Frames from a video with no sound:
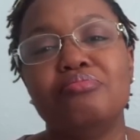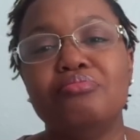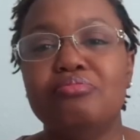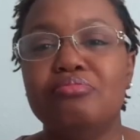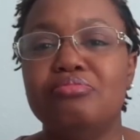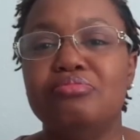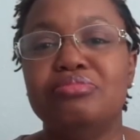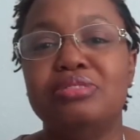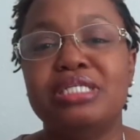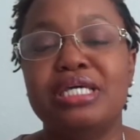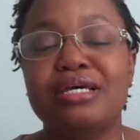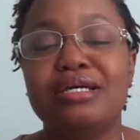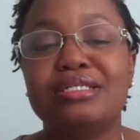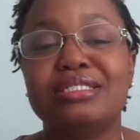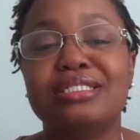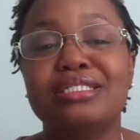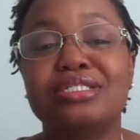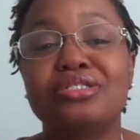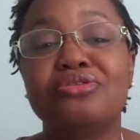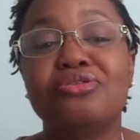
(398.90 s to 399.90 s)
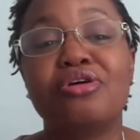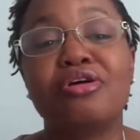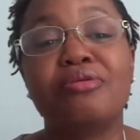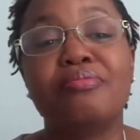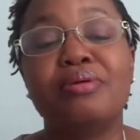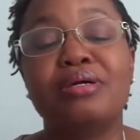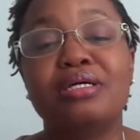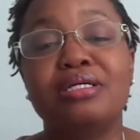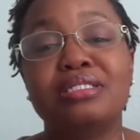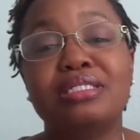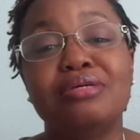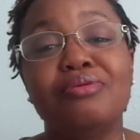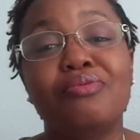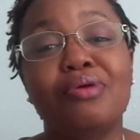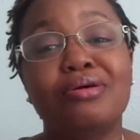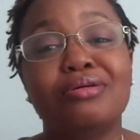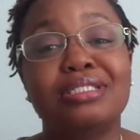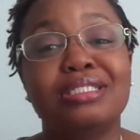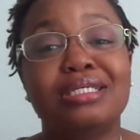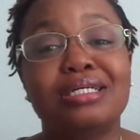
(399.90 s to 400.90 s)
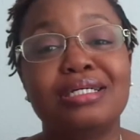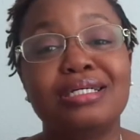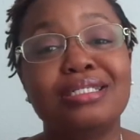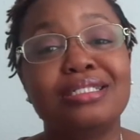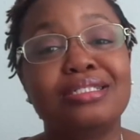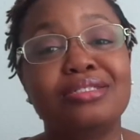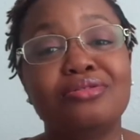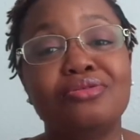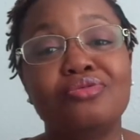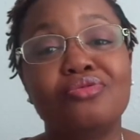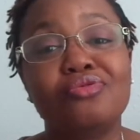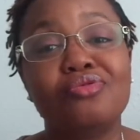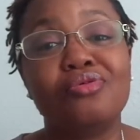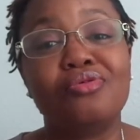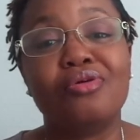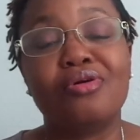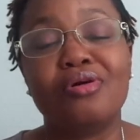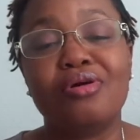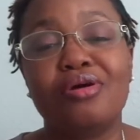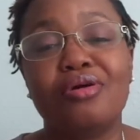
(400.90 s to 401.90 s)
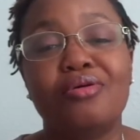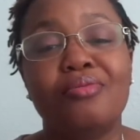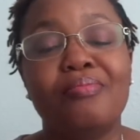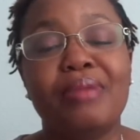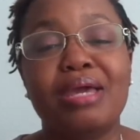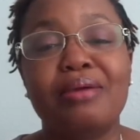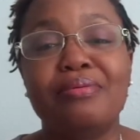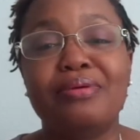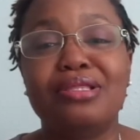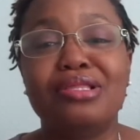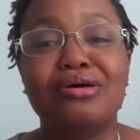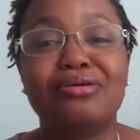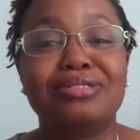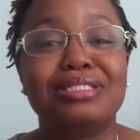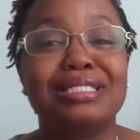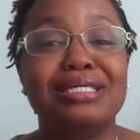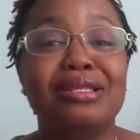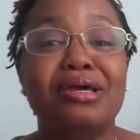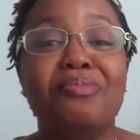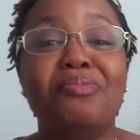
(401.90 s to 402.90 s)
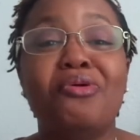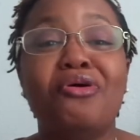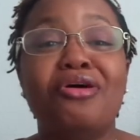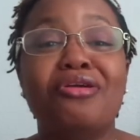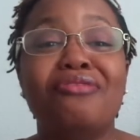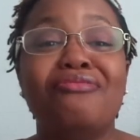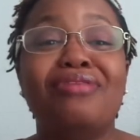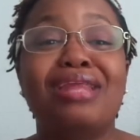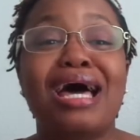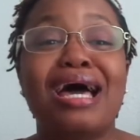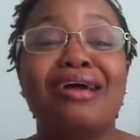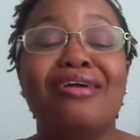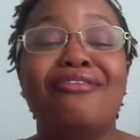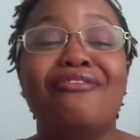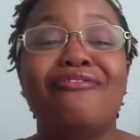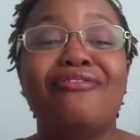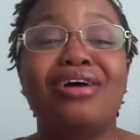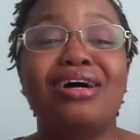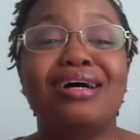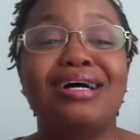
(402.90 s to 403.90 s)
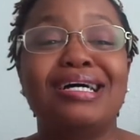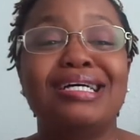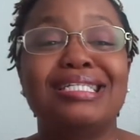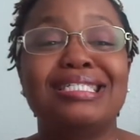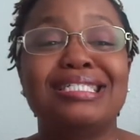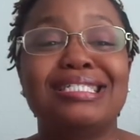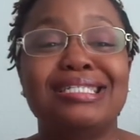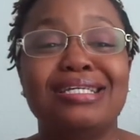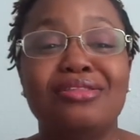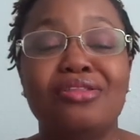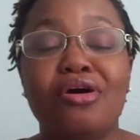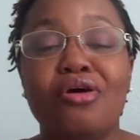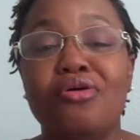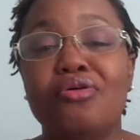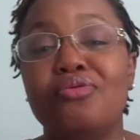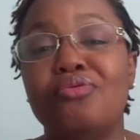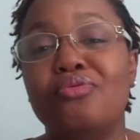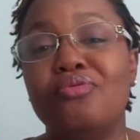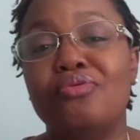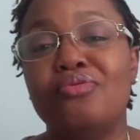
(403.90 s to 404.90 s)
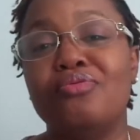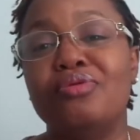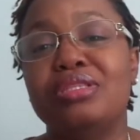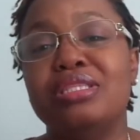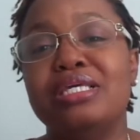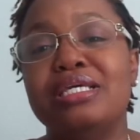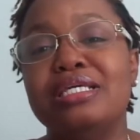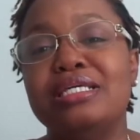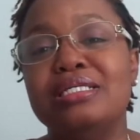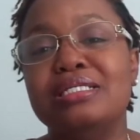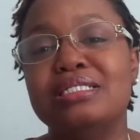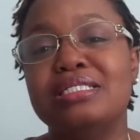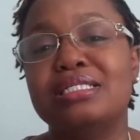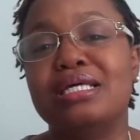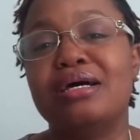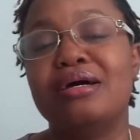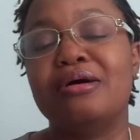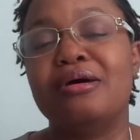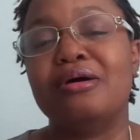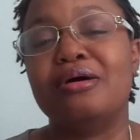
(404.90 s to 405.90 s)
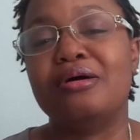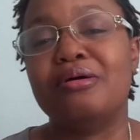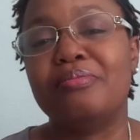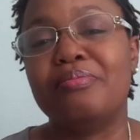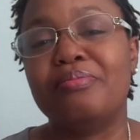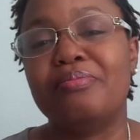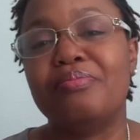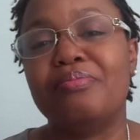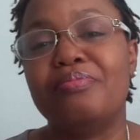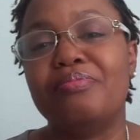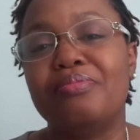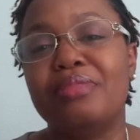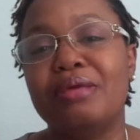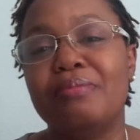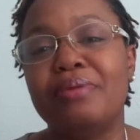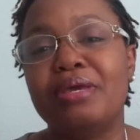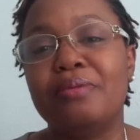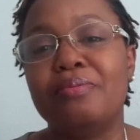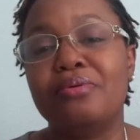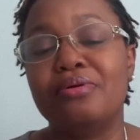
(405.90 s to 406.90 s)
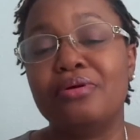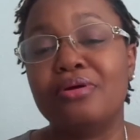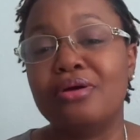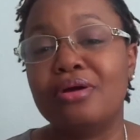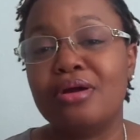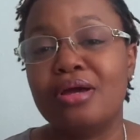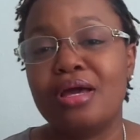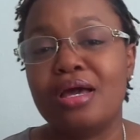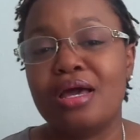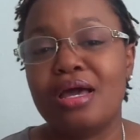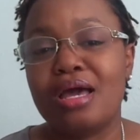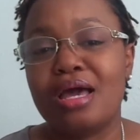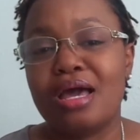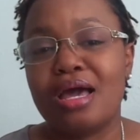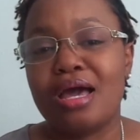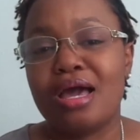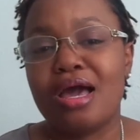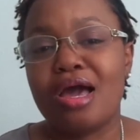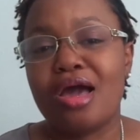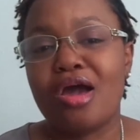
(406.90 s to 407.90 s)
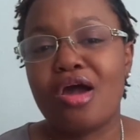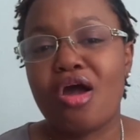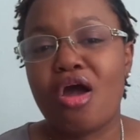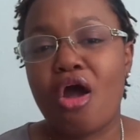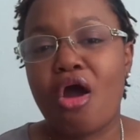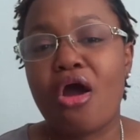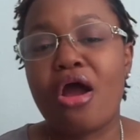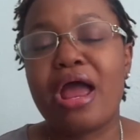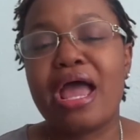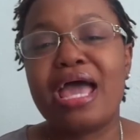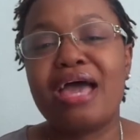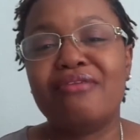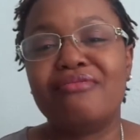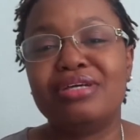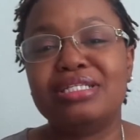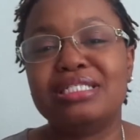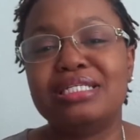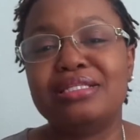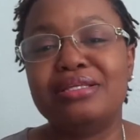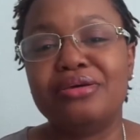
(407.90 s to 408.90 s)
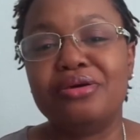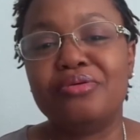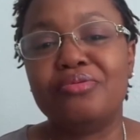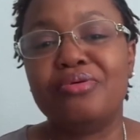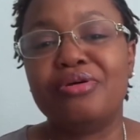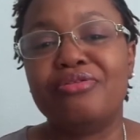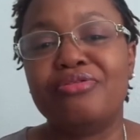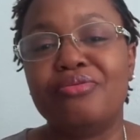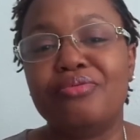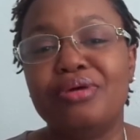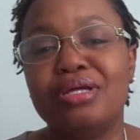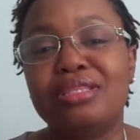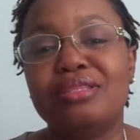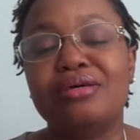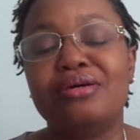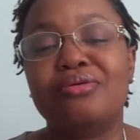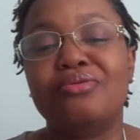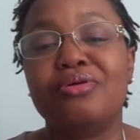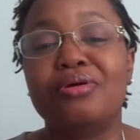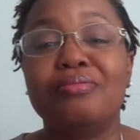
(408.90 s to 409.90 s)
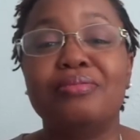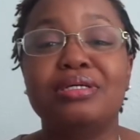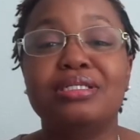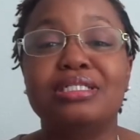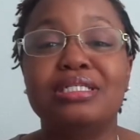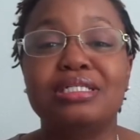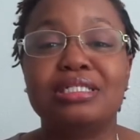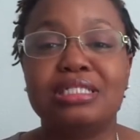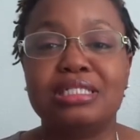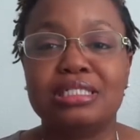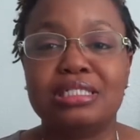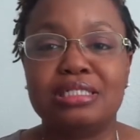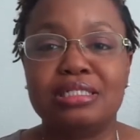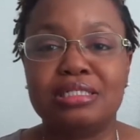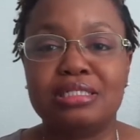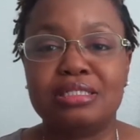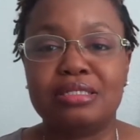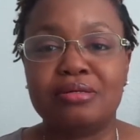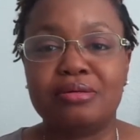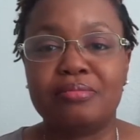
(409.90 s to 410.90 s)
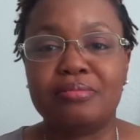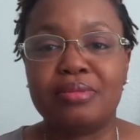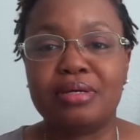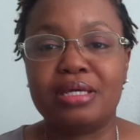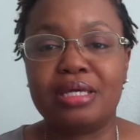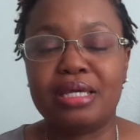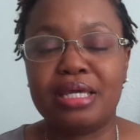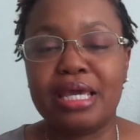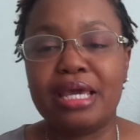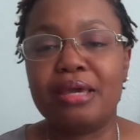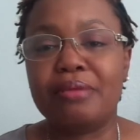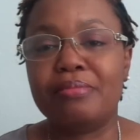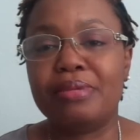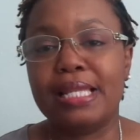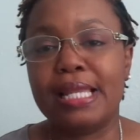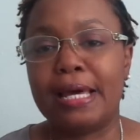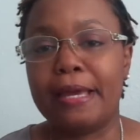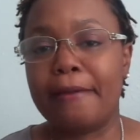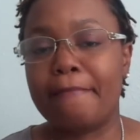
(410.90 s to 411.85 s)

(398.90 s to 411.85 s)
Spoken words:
tells this story because he wants us who maybe don't see that part of life to know what these people are having to deal with, what the criminal justice system can be like.